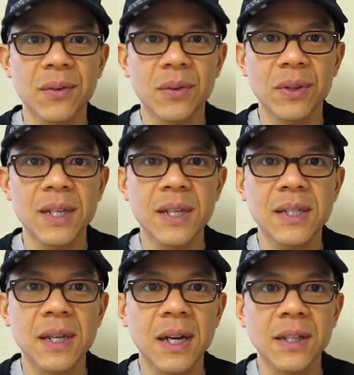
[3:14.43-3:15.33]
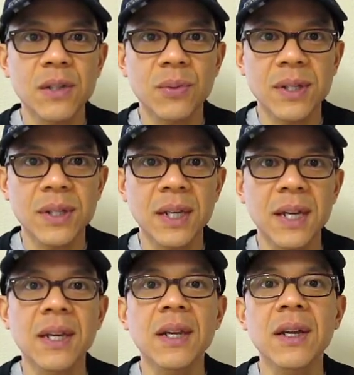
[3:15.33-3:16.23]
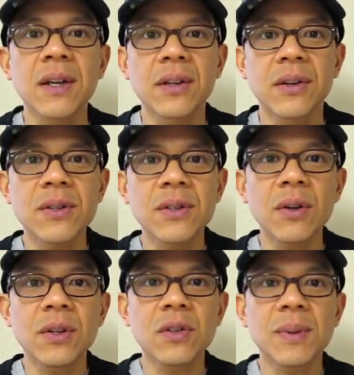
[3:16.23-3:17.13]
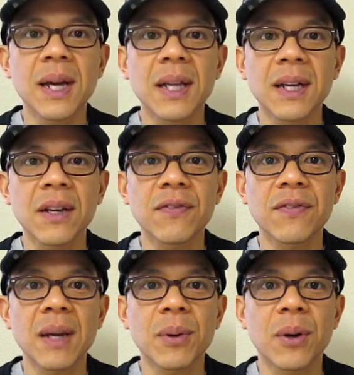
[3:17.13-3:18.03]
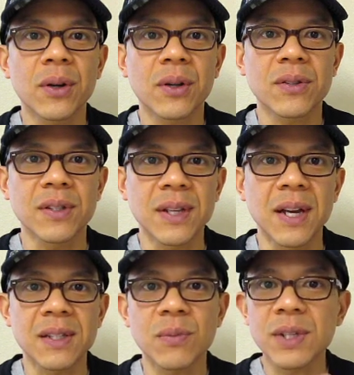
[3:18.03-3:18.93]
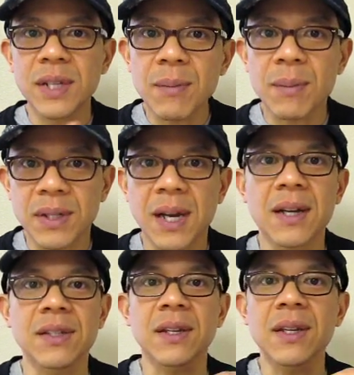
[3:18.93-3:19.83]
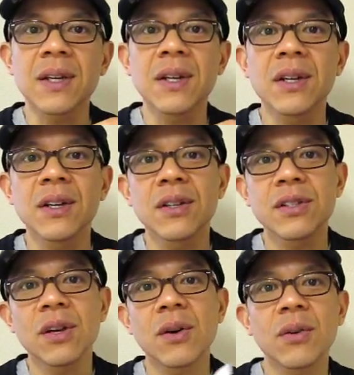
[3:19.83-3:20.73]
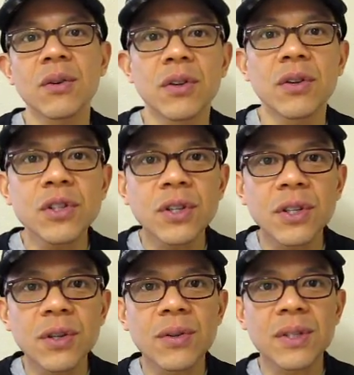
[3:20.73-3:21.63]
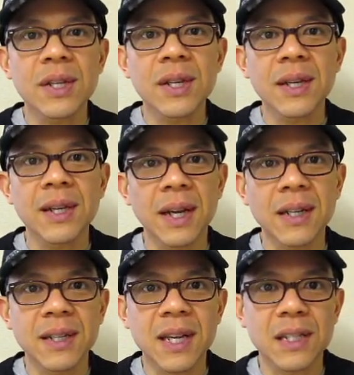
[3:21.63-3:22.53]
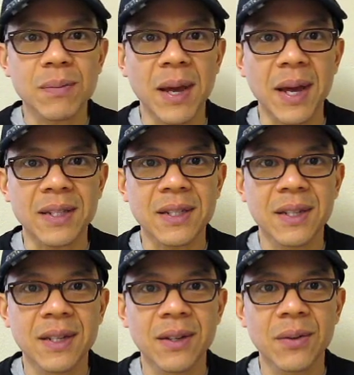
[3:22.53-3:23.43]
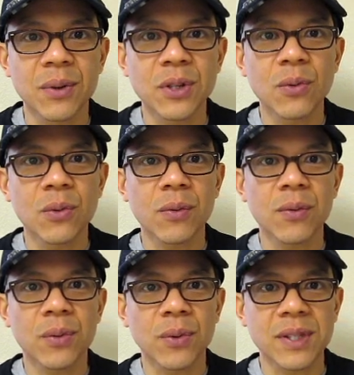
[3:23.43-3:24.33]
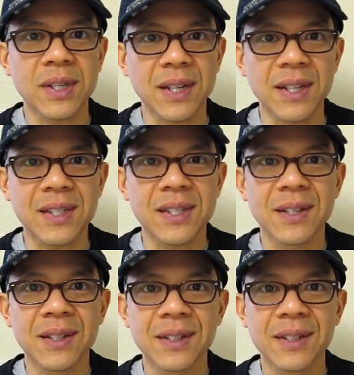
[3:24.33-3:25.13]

these, uh, this resin kit, there's going to be a lot of fine particles and dust, which can be toxic. So you should use a dust mask when you work with resin kits.